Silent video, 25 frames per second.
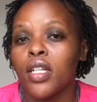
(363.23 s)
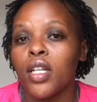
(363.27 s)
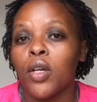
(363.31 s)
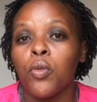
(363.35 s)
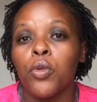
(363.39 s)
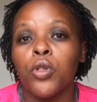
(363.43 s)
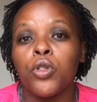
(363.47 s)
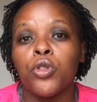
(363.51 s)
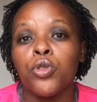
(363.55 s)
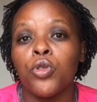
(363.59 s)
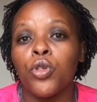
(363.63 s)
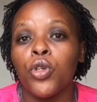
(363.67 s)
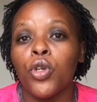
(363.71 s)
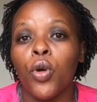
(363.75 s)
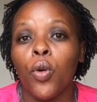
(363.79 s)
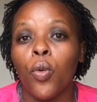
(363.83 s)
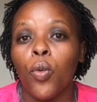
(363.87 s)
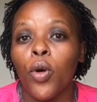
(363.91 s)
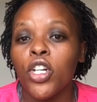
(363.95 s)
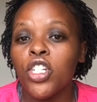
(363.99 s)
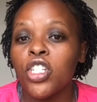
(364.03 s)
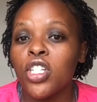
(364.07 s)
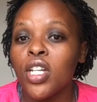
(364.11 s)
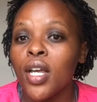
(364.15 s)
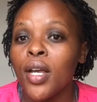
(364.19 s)
It will do your
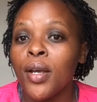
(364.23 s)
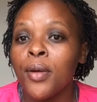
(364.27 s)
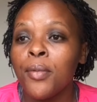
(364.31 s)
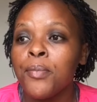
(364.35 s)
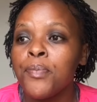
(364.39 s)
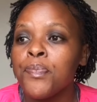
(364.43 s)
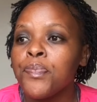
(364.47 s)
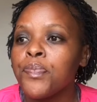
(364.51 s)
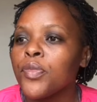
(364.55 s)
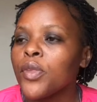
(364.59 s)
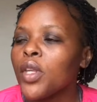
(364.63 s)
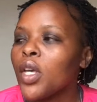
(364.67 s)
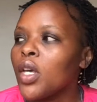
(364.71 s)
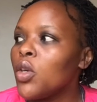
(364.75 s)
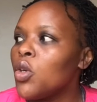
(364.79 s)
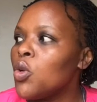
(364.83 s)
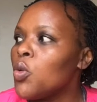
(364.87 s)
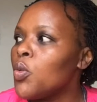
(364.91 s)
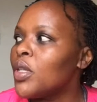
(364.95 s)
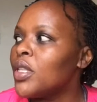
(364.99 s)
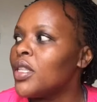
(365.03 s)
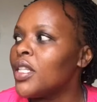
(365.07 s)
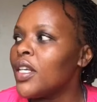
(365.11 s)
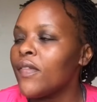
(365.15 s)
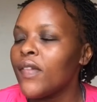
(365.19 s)
washing. You
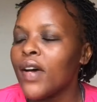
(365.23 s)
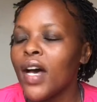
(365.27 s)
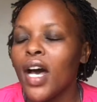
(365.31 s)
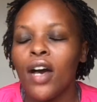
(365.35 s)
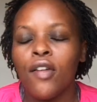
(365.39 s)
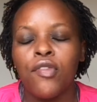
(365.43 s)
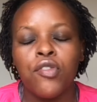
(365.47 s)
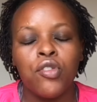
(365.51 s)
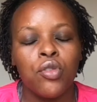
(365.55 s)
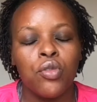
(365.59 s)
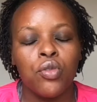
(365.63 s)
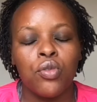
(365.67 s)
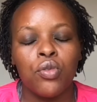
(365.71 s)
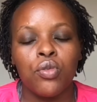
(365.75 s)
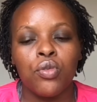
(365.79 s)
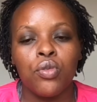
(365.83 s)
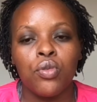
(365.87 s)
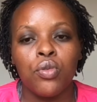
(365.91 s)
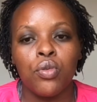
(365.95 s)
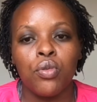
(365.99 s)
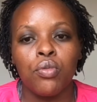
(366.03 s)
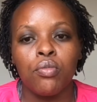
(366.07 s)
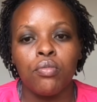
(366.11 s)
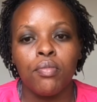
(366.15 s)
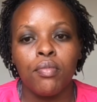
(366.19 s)
will never have
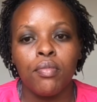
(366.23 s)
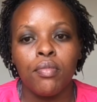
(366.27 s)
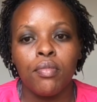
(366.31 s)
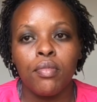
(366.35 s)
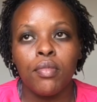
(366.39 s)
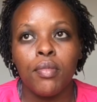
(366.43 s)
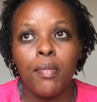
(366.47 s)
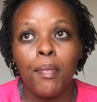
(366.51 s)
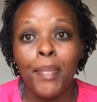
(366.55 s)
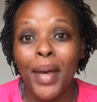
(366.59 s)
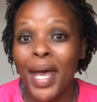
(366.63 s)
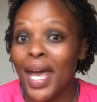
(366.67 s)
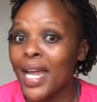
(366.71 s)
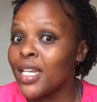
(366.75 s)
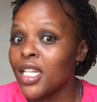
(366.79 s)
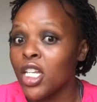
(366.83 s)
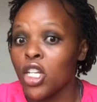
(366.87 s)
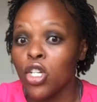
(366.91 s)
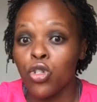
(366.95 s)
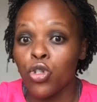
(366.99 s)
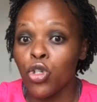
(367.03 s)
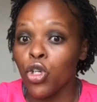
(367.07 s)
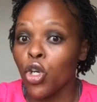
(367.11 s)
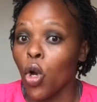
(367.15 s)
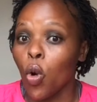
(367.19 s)
to bend
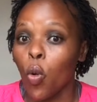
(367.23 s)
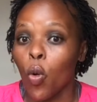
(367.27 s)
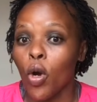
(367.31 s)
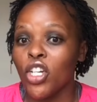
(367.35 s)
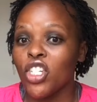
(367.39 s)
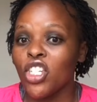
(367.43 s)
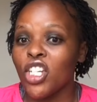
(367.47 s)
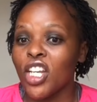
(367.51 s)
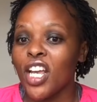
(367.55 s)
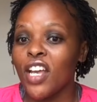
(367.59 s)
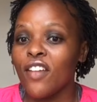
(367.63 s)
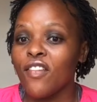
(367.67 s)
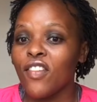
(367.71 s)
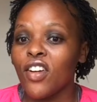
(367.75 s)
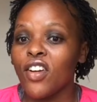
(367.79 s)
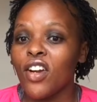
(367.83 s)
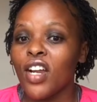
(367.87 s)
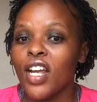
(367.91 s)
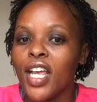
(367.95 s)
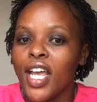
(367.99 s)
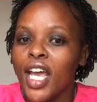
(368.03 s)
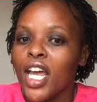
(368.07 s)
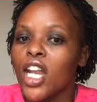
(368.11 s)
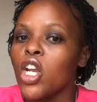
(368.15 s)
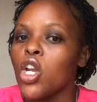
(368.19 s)
and do your washing ever
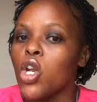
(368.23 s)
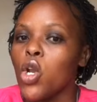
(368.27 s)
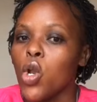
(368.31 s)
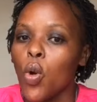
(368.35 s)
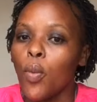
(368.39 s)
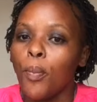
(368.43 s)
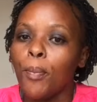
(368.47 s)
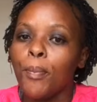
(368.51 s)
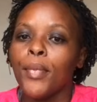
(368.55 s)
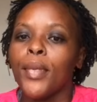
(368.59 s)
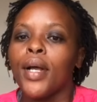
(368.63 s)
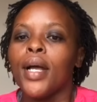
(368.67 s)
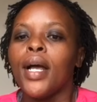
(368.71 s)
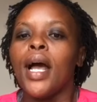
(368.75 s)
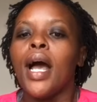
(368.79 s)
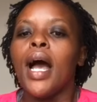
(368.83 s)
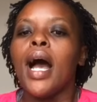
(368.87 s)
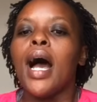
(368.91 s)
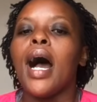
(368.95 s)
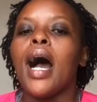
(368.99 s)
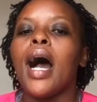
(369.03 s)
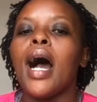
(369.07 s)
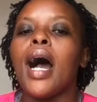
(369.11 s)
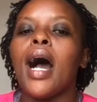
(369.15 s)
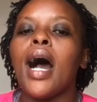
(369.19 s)
again. Nope.
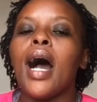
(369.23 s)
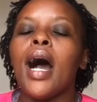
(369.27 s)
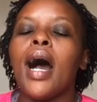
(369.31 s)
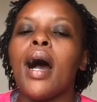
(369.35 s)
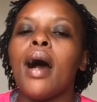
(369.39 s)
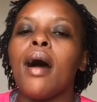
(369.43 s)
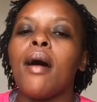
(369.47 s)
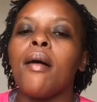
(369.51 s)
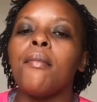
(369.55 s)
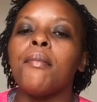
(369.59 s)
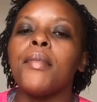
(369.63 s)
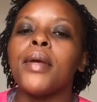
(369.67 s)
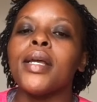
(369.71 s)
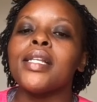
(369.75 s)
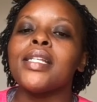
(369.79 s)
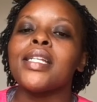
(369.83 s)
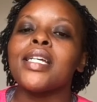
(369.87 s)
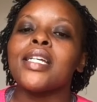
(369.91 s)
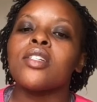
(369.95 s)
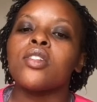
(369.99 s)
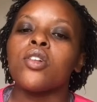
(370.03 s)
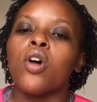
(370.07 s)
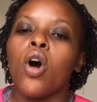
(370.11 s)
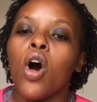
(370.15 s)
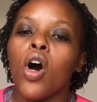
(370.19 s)
It
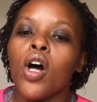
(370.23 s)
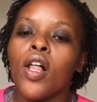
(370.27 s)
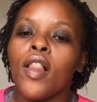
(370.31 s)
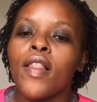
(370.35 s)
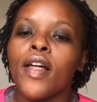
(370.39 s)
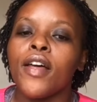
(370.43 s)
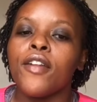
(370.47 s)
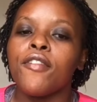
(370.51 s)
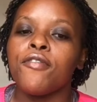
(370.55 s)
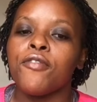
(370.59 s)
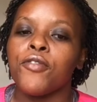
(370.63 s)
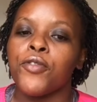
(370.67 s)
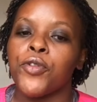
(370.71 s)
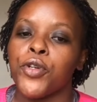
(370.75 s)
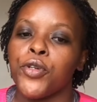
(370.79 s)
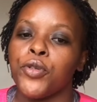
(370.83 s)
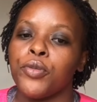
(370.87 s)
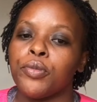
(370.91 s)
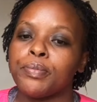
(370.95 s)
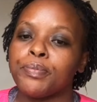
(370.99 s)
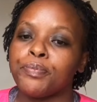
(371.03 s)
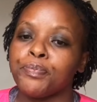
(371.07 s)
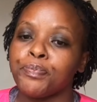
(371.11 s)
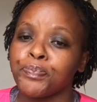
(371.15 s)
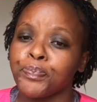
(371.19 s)
does all that for you.